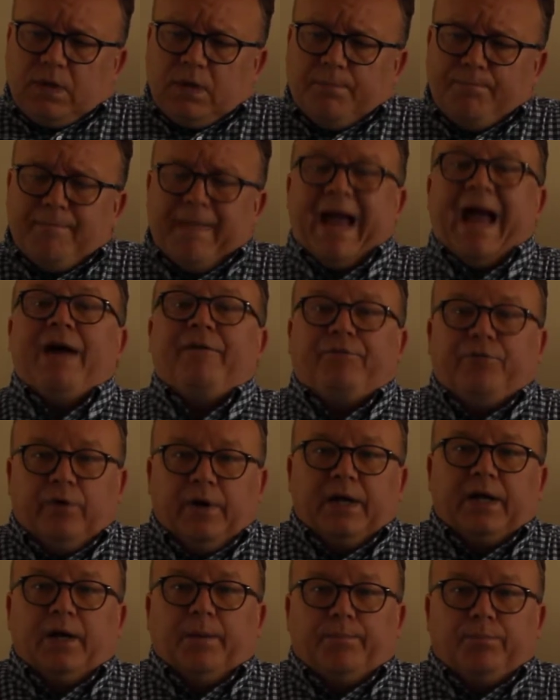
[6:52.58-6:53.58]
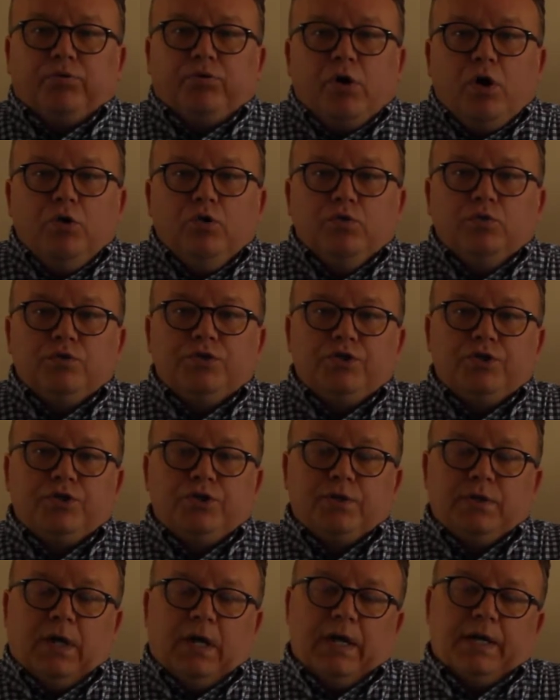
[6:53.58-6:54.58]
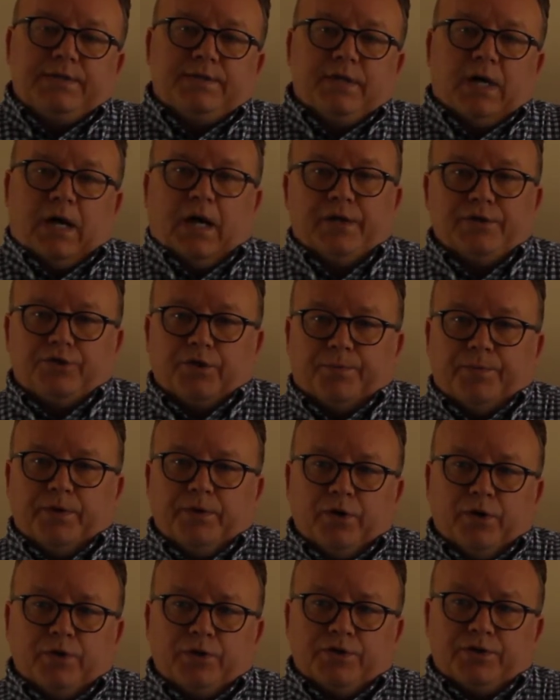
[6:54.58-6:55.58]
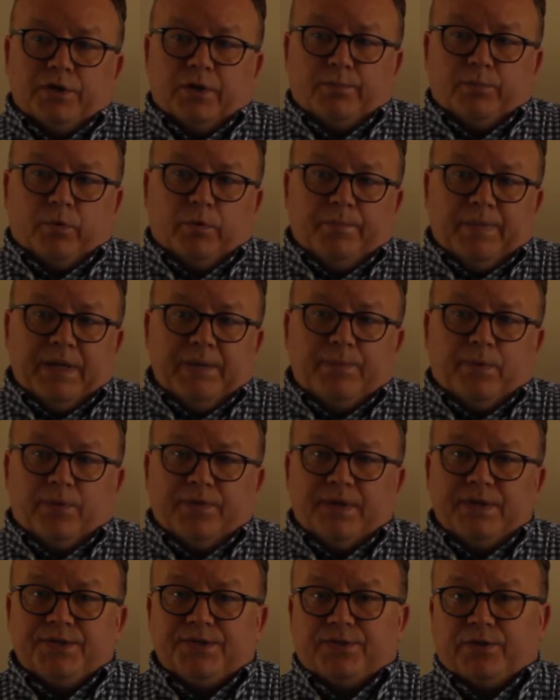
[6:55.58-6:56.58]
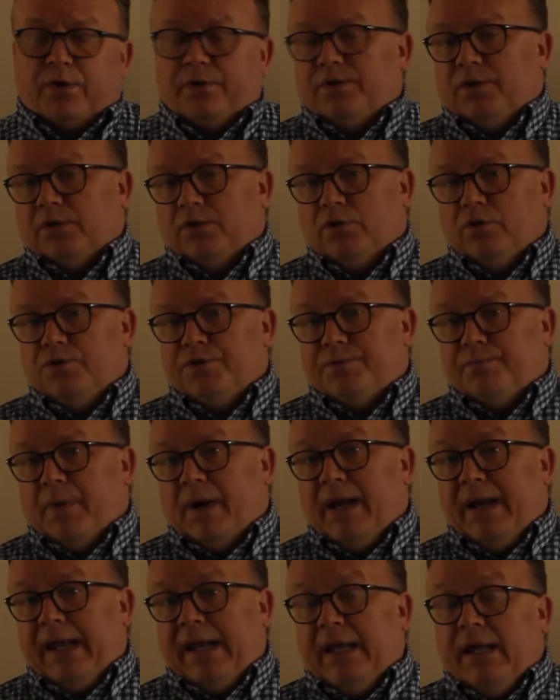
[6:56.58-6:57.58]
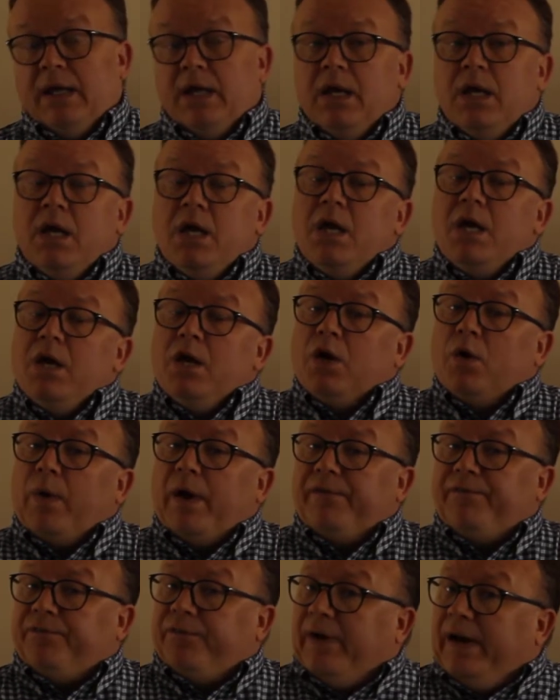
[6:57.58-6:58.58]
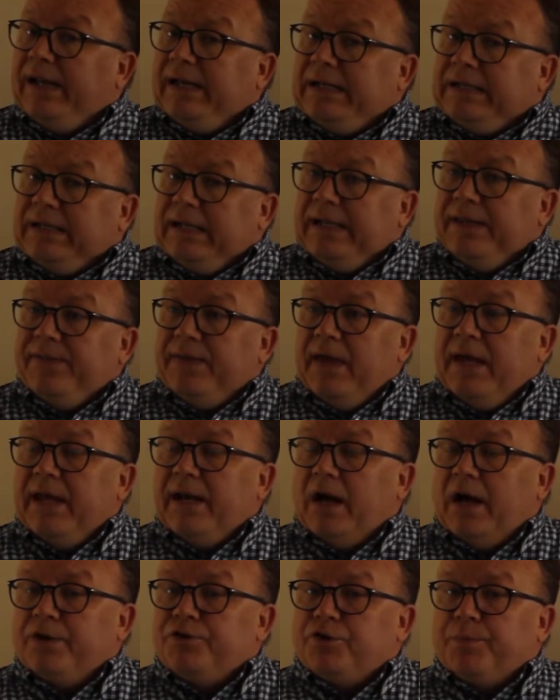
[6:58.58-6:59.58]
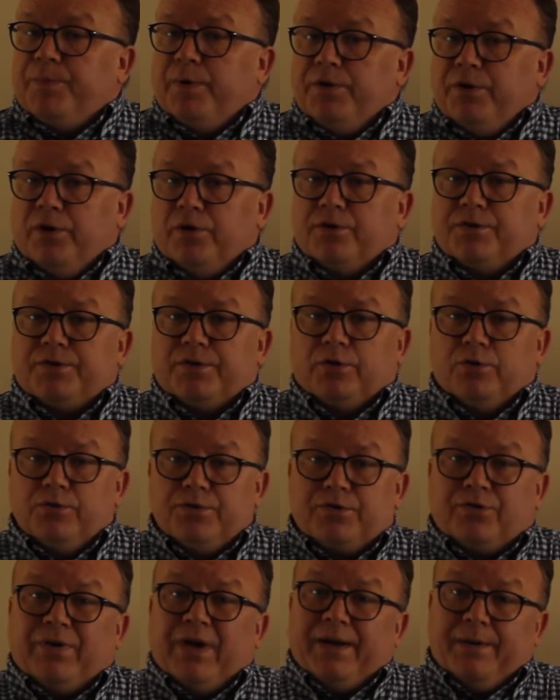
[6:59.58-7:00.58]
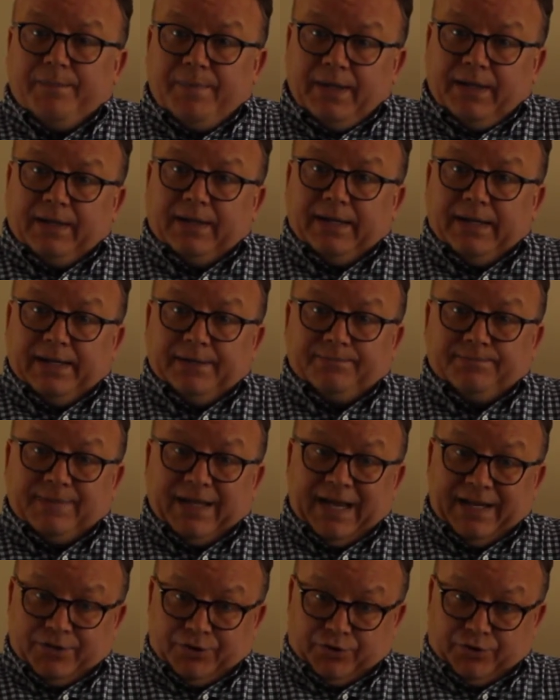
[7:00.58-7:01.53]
maverick approach to entrepreneurship where people then start to lose money. Quite frankly, then entrepreneurs lose credibility and